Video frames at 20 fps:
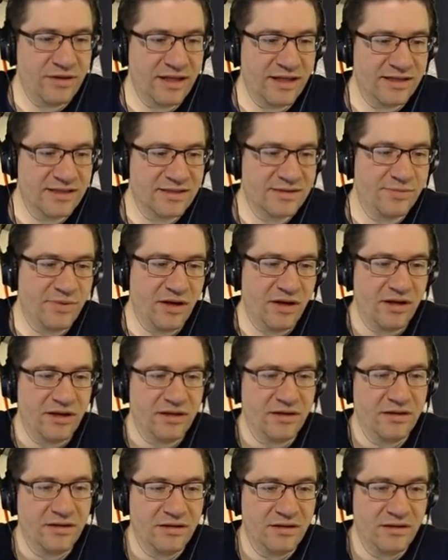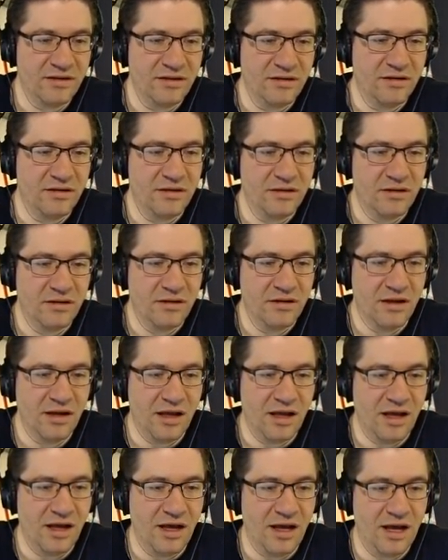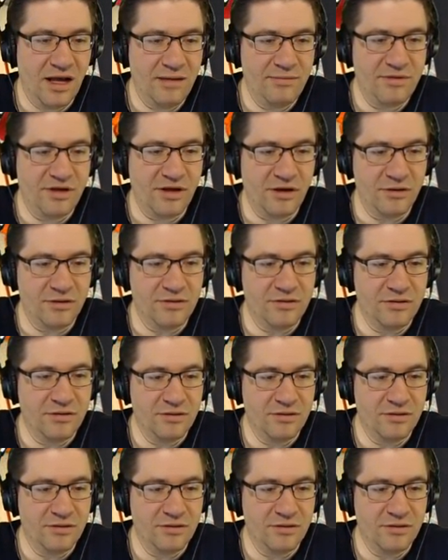can spawn. I'm code.